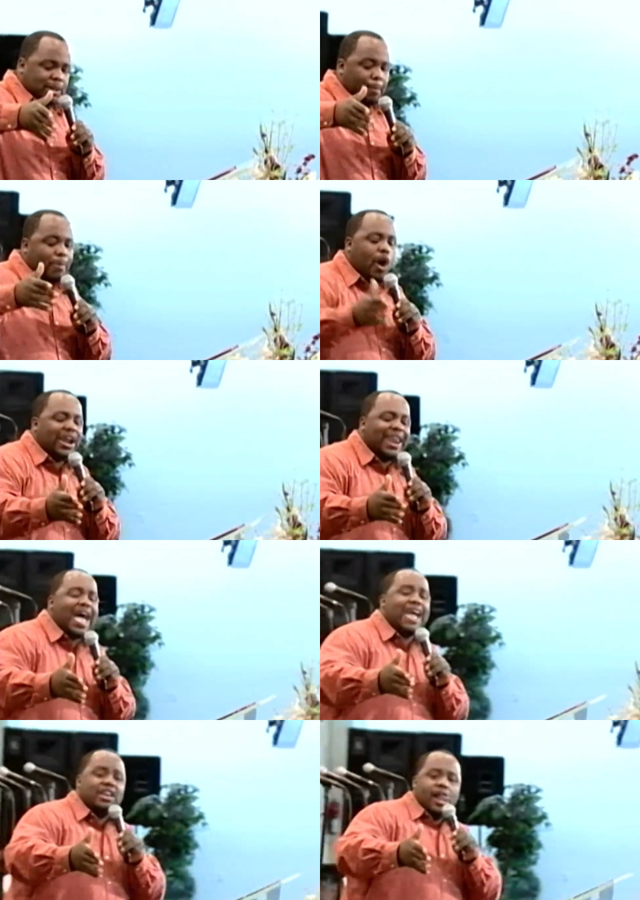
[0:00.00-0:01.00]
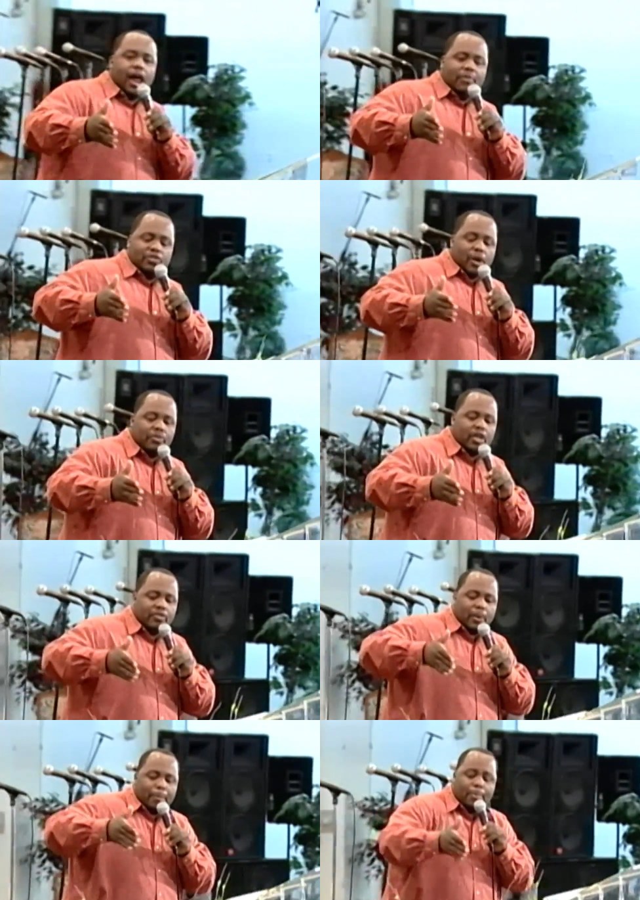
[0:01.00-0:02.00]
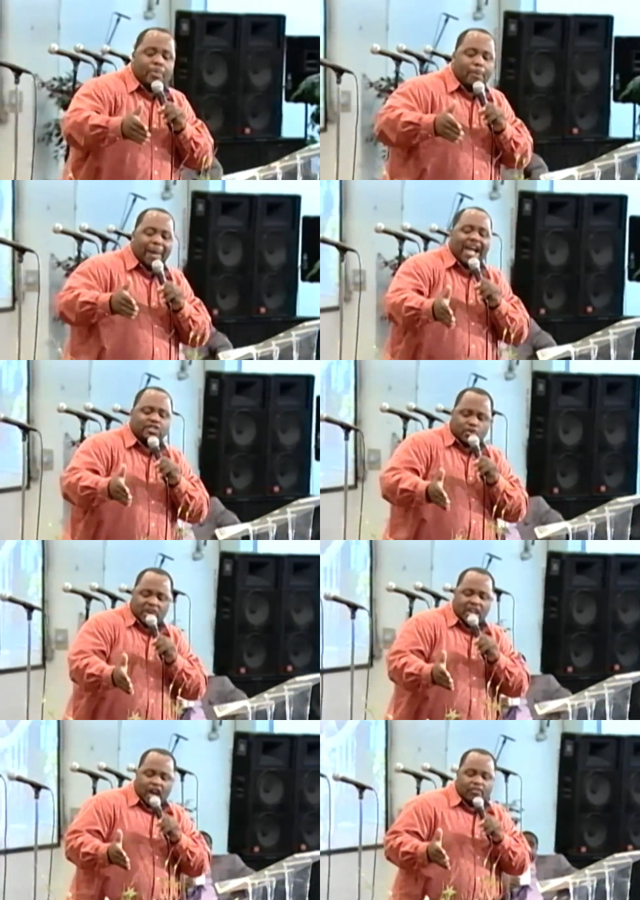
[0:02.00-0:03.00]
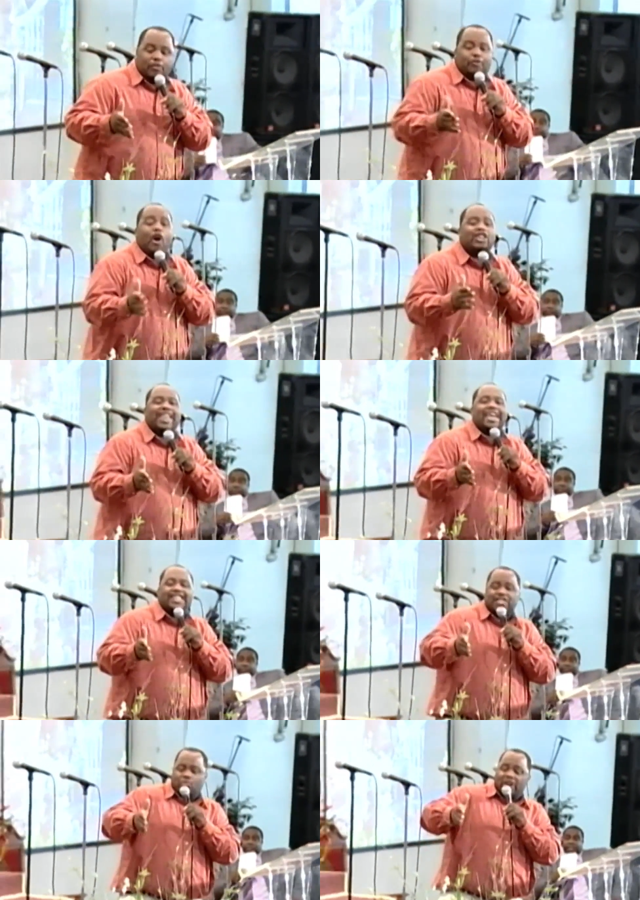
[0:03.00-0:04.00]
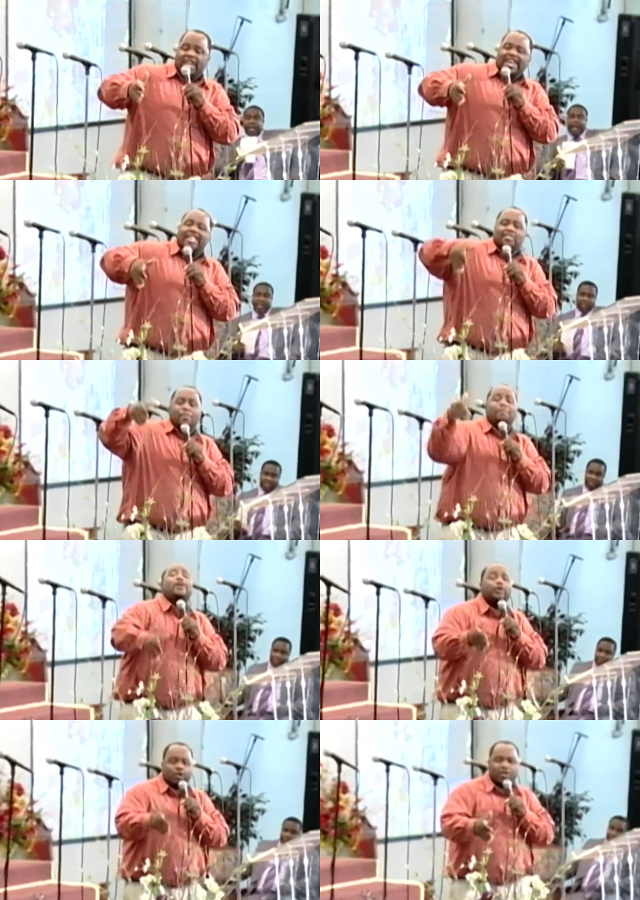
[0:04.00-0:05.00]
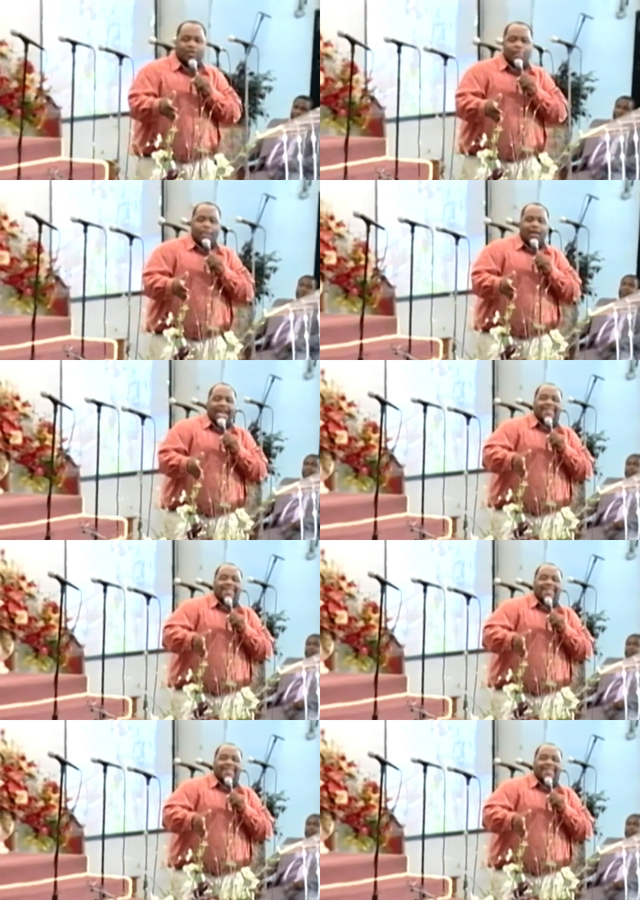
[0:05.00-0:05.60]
the borderline of the, the, the, the boundary of the fault line. This one hit the middle. And